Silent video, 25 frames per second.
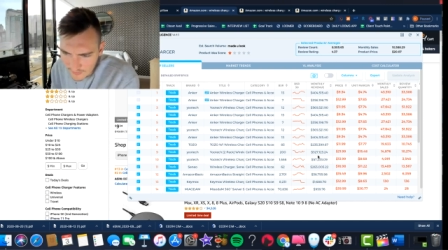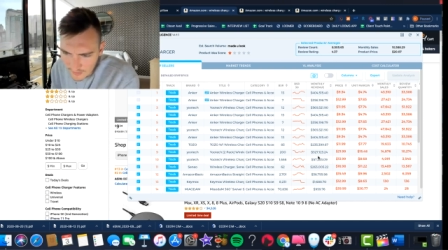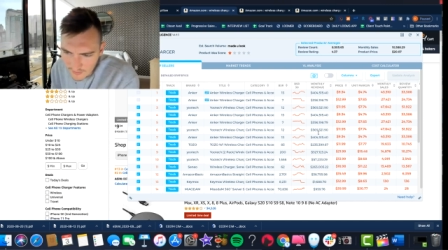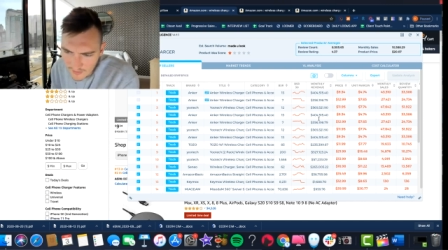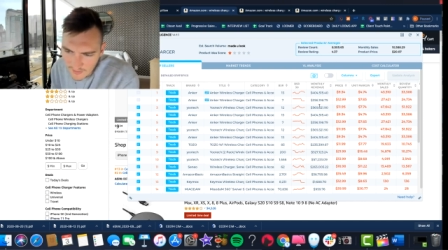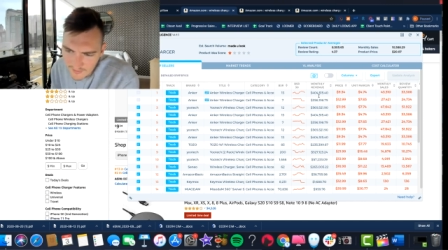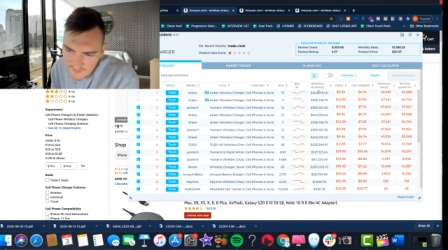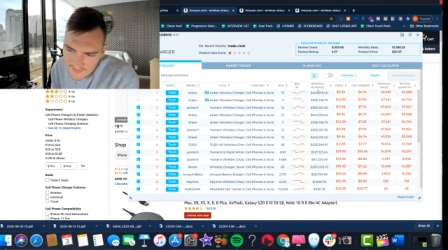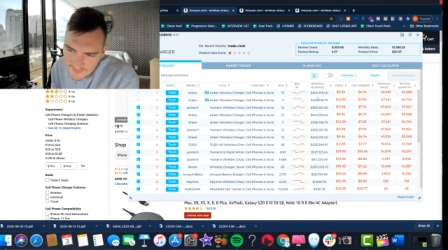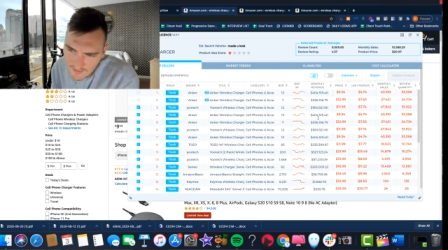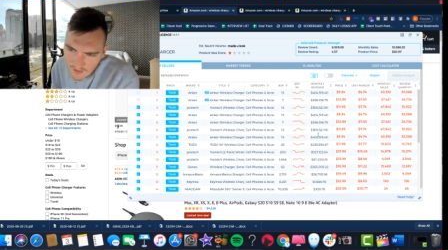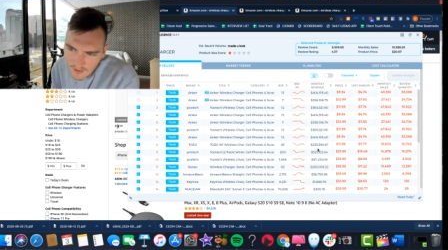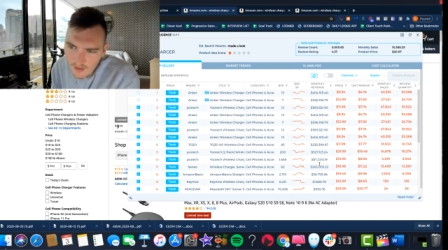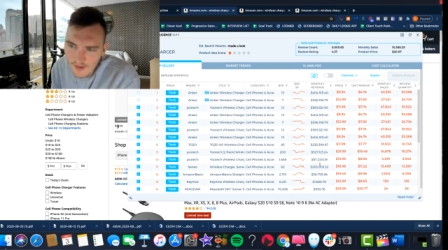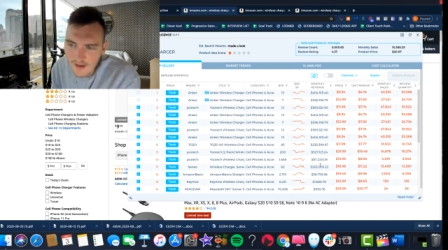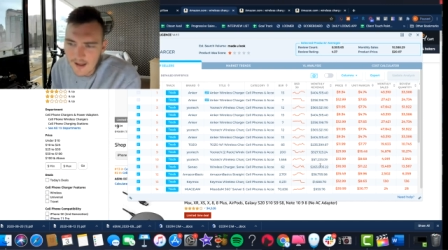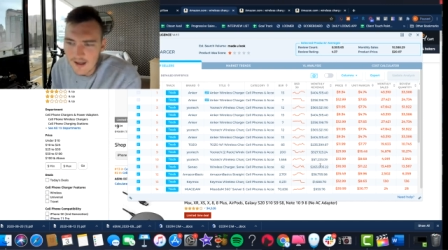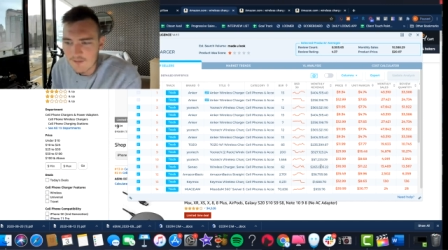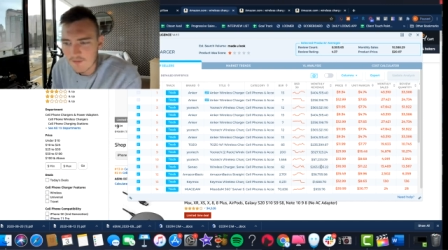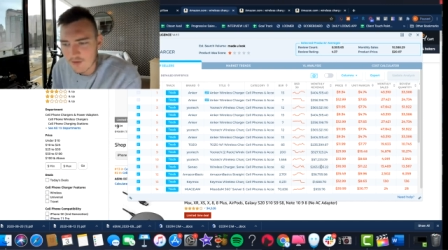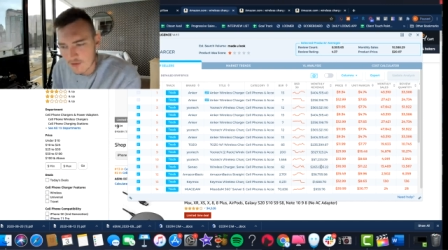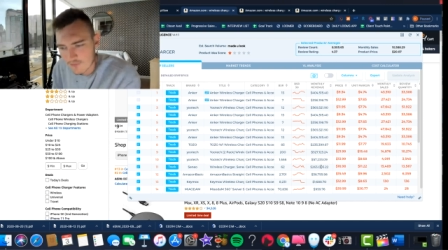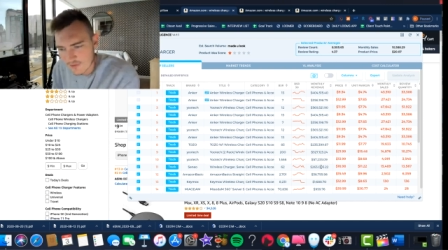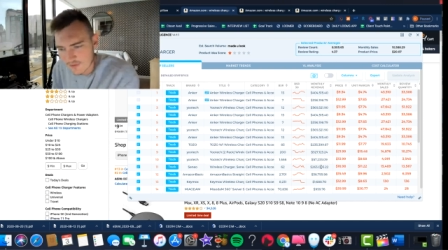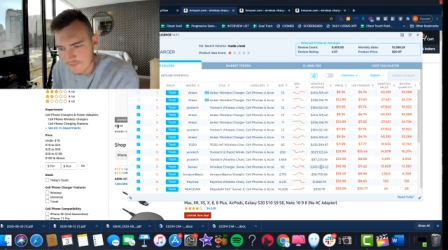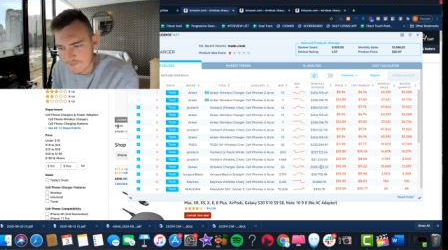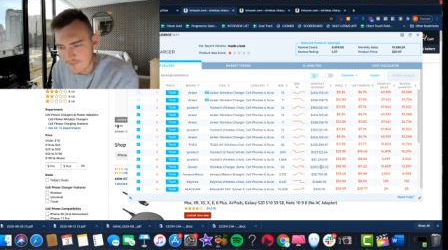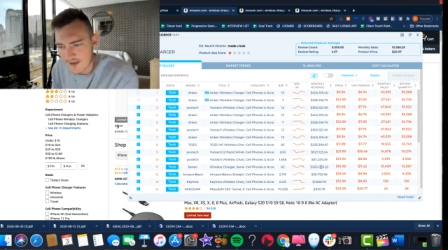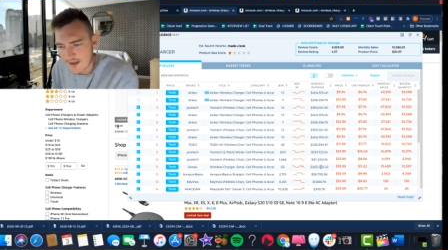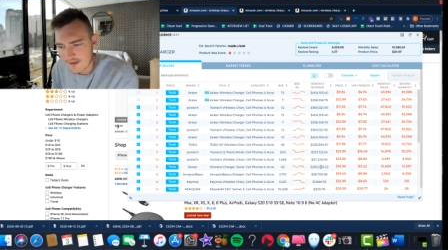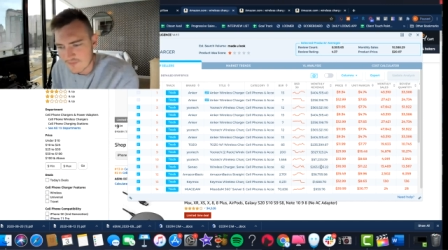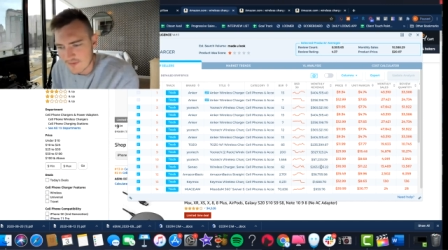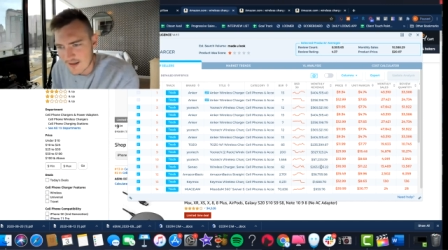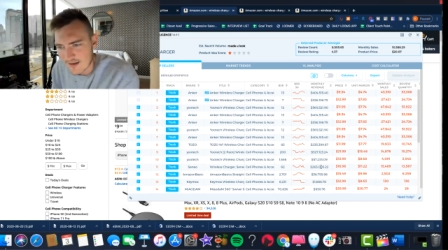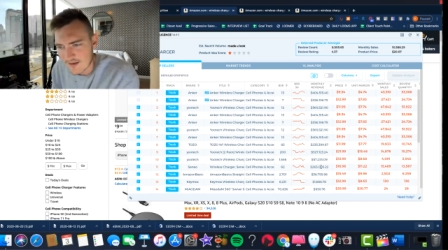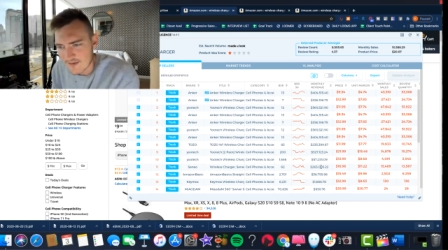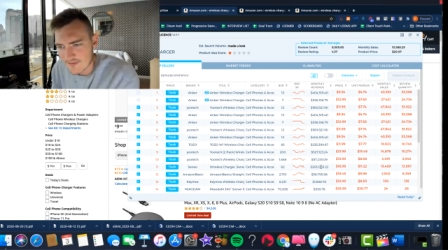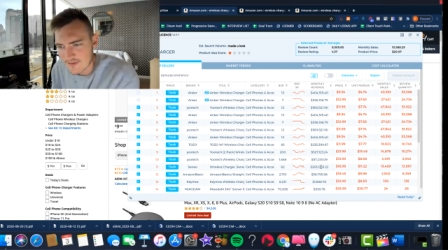Okay, these all have over
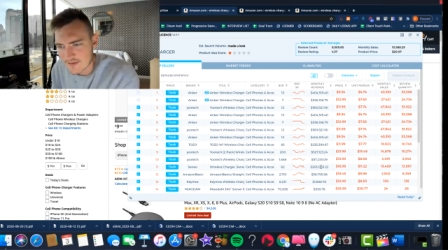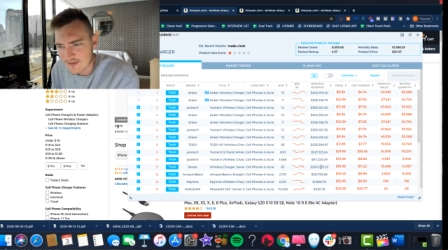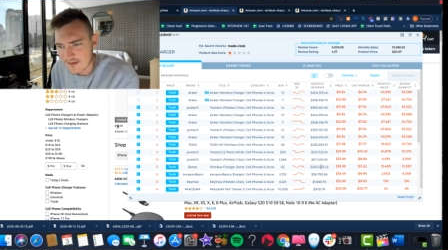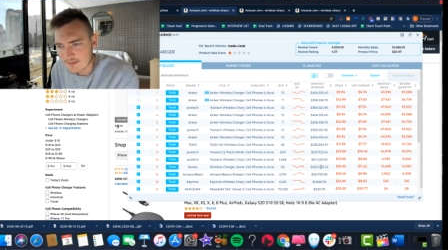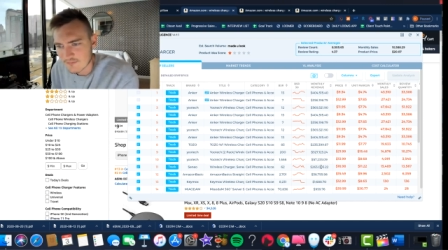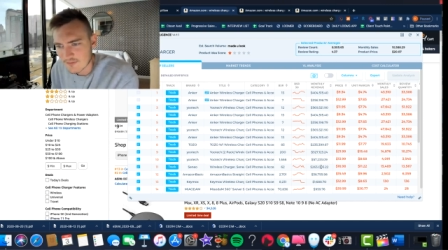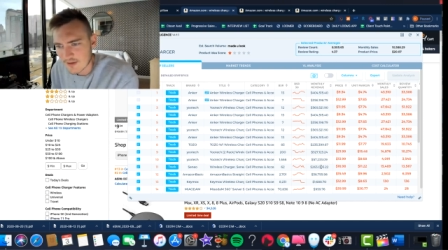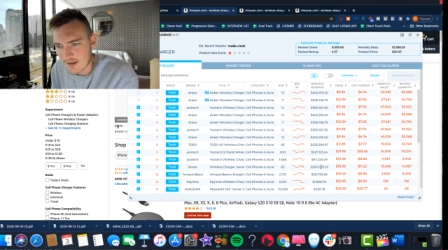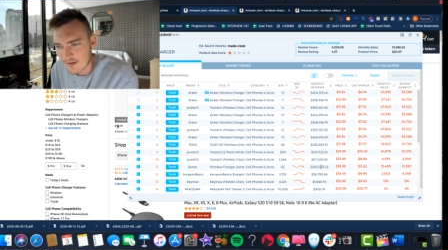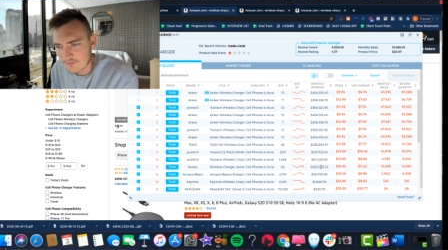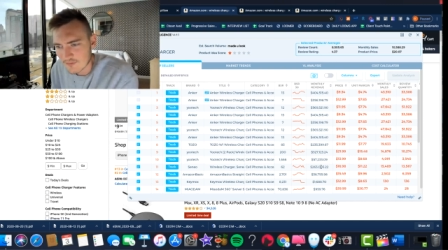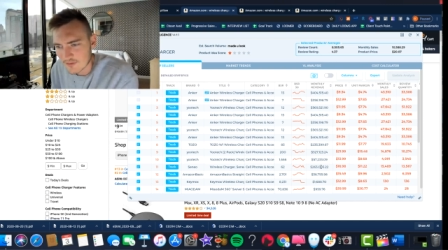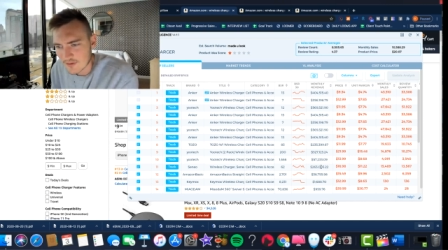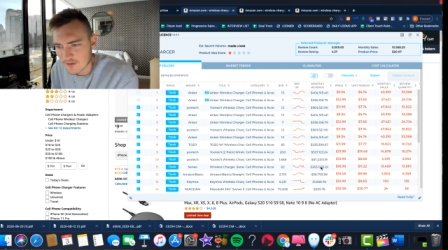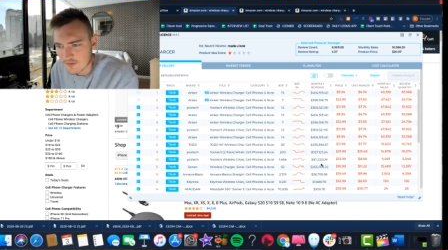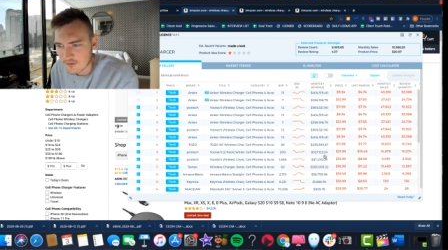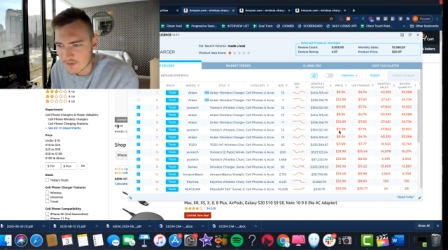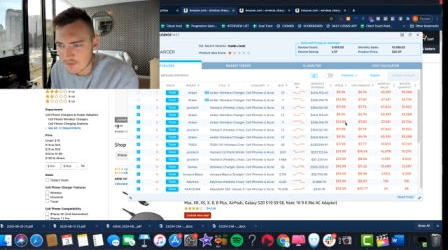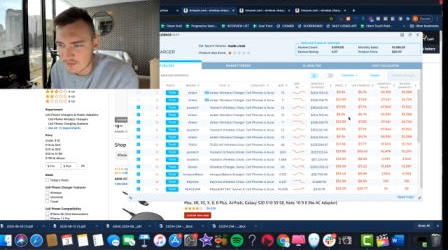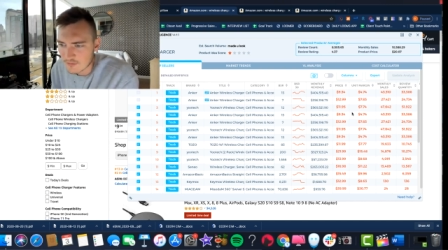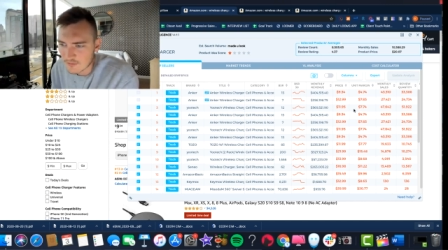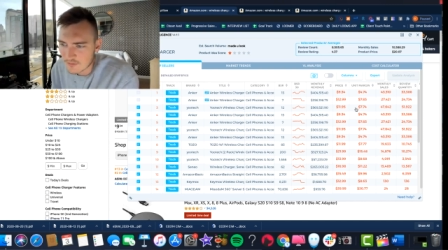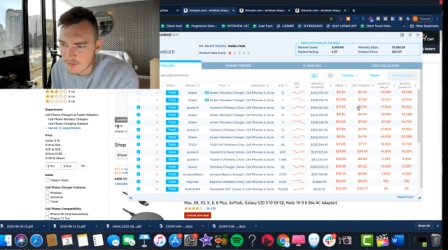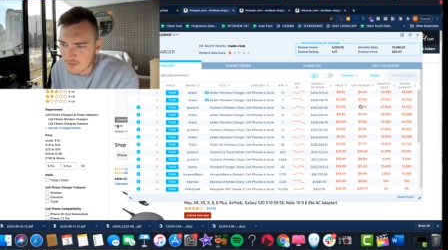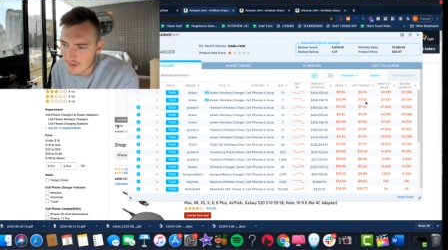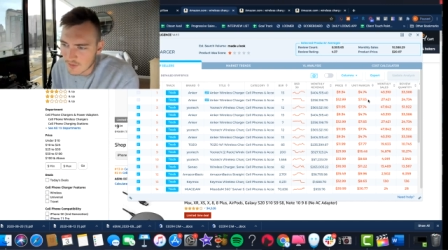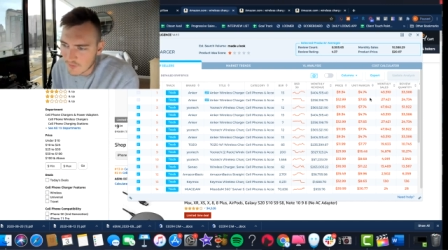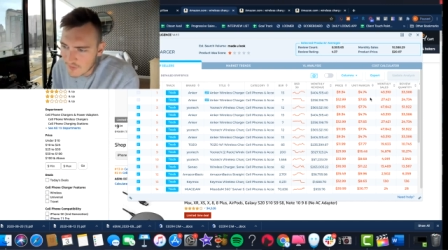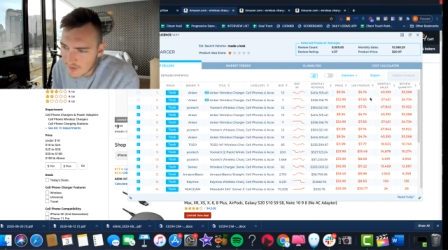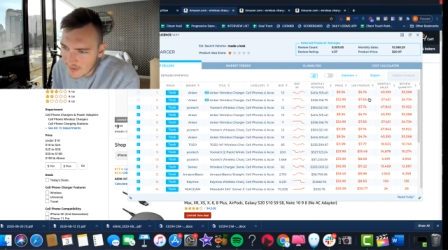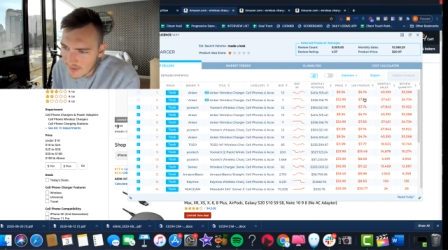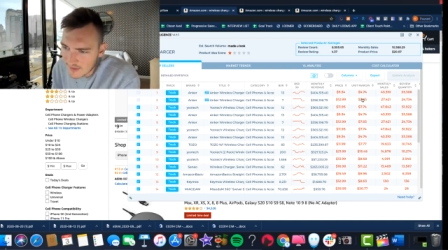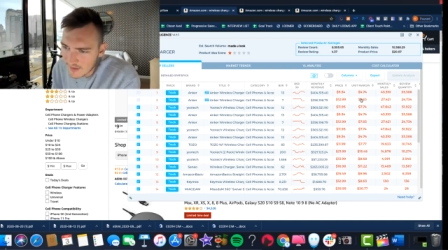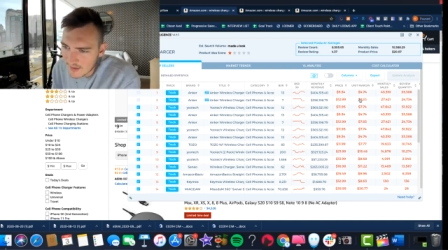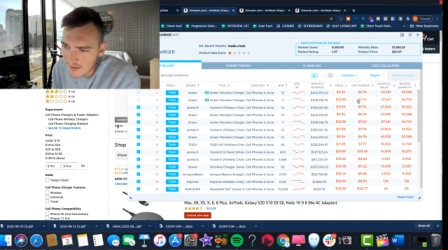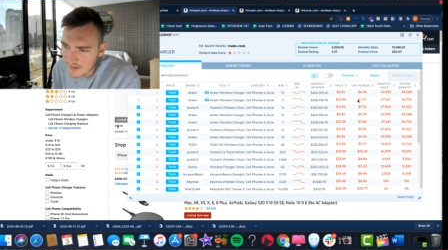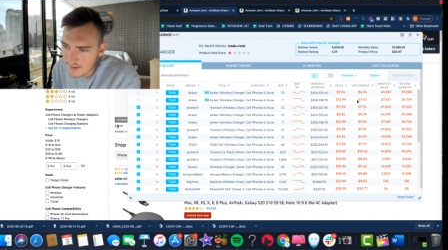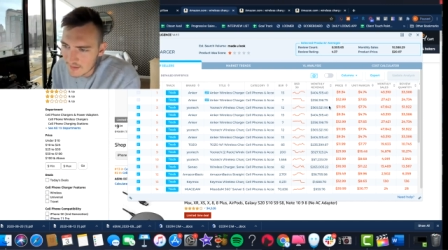five thousand in revenue.
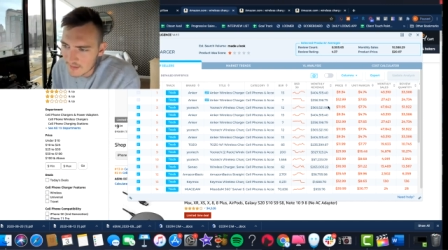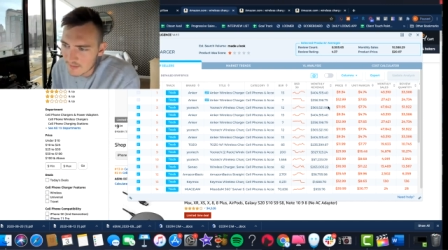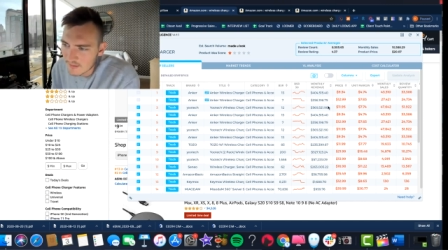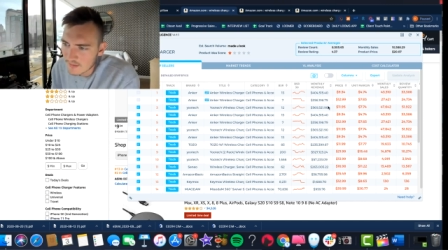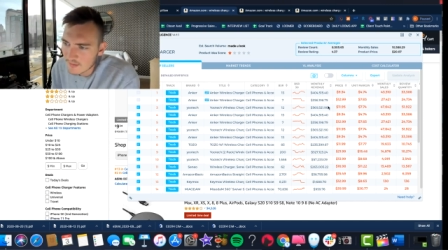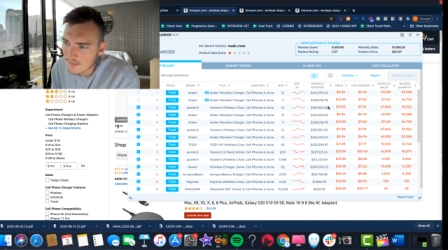Okay.